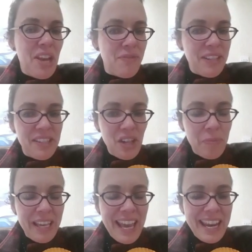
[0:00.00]
if we
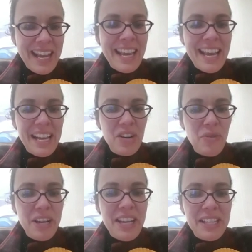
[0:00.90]
stop getting
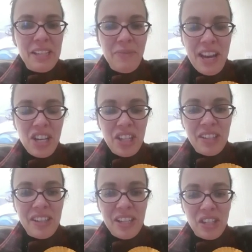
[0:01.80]
ignorant
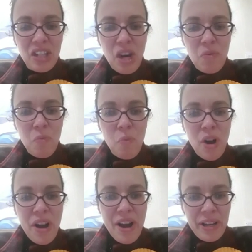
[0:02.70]
interventions that don't
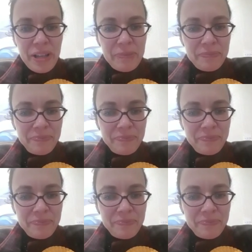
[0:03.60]
work,